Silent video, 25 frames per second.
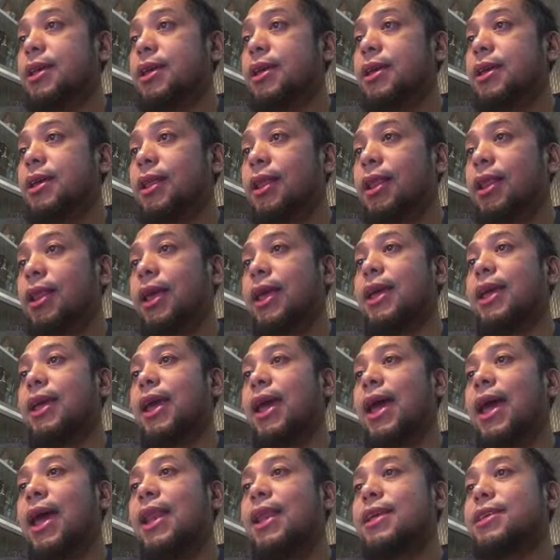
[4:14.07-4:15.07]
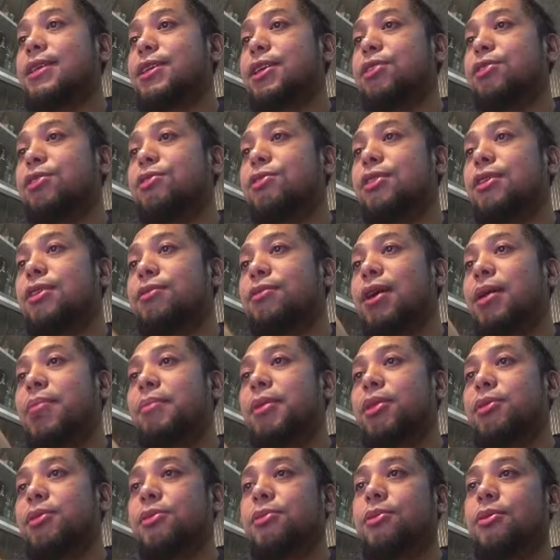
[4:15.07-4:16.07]
like Alice into the rabbit
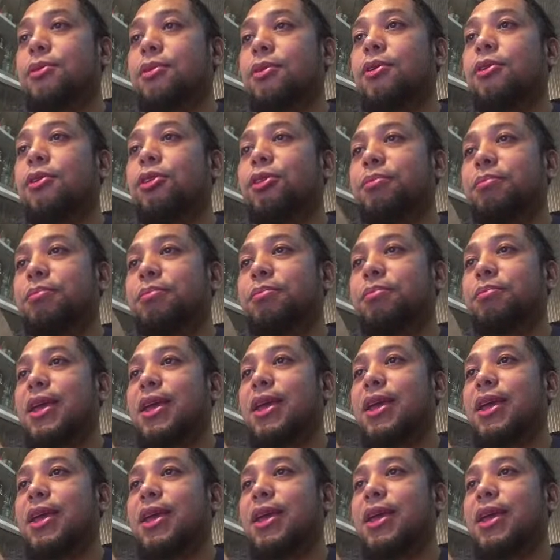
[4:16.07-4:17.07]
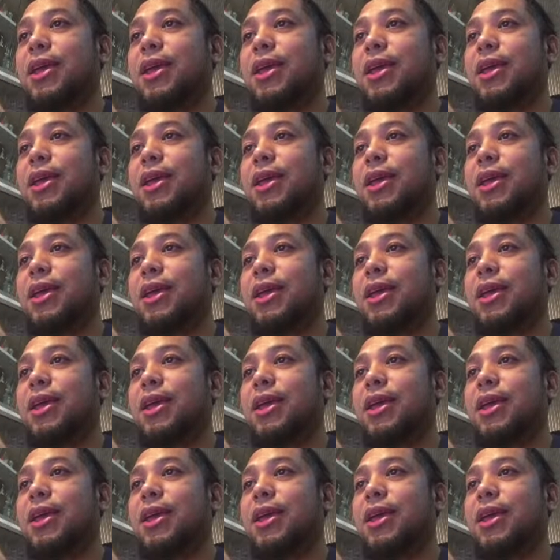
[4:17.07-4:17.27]
hole called BASB